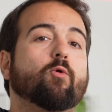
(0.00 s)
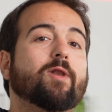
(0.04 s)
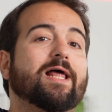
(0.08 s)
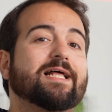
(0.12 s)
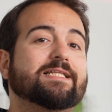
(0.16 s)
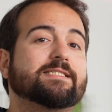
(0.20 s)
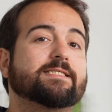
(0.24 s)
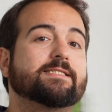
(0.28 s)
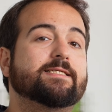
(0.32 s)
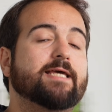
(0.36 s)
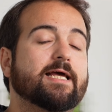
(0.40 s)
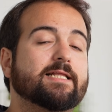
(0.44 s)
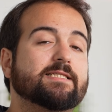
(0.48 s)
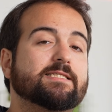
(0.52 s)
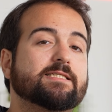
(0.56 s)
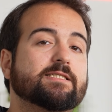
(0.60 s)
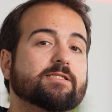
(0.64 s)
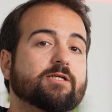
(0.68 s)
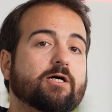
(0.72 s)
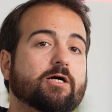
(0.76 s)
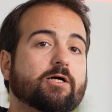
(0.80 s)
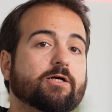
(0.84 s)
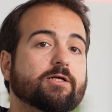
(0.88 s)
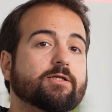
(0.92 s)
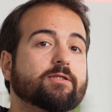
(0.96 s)
let's get
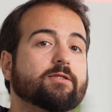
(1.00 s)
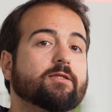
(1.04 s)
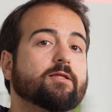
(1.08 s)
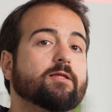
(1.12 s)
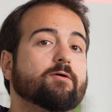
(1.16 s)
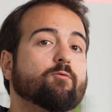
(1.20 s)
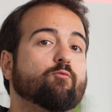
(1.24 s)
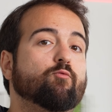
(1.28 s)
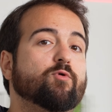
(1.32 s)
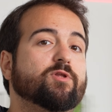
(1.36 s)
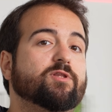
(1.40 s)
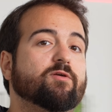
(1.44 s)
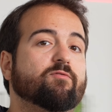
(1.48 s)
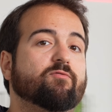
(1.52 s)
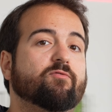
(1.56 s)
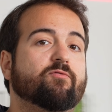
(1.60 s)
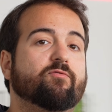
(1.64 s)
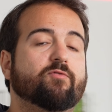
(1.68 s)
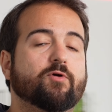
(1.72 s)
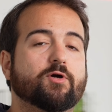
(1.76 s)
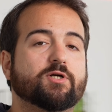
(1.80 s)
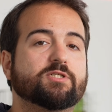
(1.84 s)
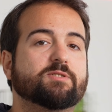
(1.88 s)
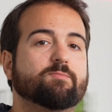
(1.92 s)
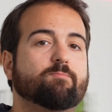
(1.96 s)
started with the
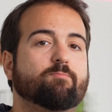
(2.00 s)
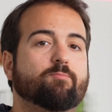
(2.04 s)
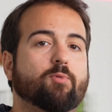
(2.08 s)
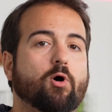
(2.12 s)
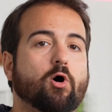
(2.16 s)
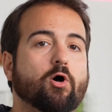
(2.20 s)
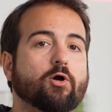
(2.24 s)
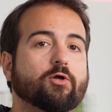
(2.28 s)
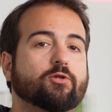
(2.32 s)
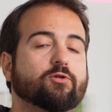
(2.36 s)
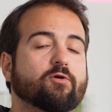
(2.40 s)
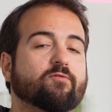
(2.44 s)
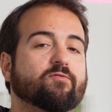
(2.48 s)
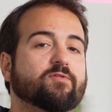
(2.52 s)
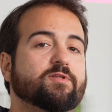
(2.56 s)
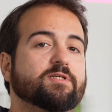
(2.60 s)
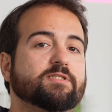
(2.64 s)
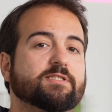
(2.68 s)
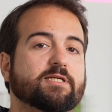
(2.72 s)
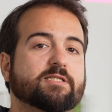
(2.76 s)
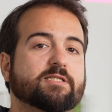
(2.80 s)
first point of this